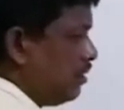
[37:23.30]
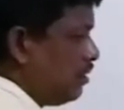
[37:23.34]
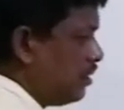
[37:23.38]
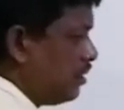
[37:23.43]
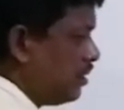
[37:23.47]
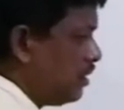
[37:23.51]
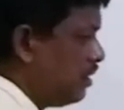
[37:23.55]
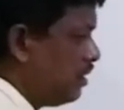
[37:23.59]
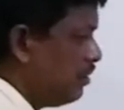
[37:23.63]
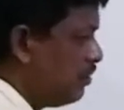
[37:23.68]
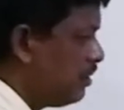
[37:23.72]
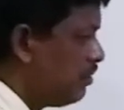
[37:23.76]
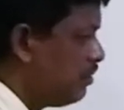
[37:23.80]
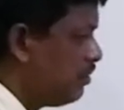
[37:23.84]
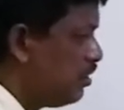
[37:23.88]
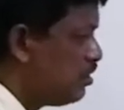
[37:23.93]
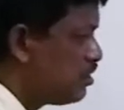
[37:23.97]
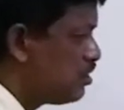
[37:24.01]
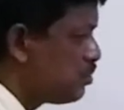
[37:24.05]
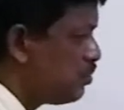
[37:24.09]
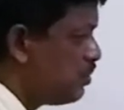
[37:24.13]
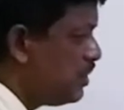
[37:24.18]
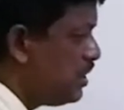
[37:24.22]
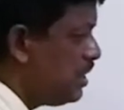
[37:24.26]
Given
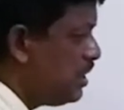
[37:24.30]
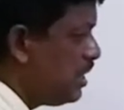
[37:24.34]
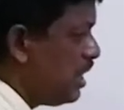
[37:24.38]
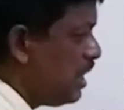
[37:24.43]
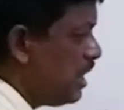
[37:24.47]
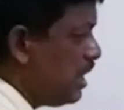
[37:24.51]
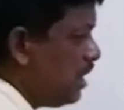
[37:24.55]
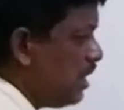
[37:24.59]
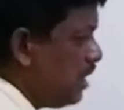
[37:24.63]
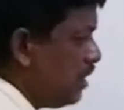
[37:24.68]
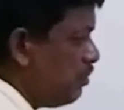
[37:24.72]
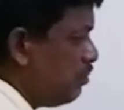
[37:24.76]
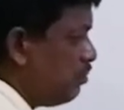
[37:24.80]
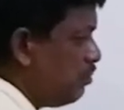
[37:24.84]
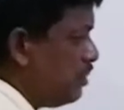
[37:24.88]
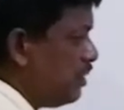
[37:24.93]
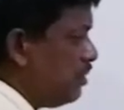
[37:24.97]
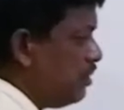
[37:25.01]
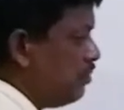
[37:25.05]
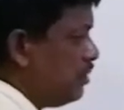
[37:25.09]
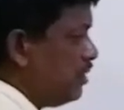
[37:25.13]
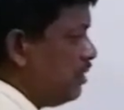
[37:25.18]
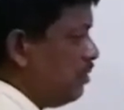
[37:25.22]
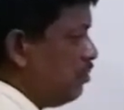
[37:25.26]
values PA,
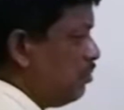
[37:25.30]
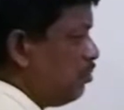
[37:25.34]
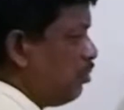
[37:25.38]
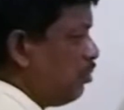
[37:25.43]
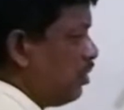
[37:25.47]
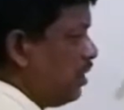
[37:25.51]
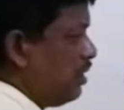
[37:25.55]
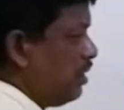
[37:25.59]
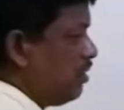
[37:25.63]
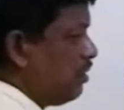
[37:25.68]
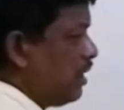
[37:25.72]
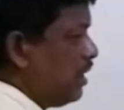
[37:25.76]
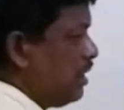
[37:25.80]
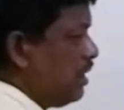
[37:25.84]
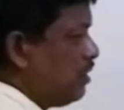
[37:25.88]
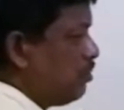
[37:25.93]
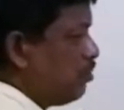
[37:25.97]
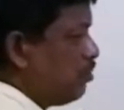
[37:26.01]
PB 0.8,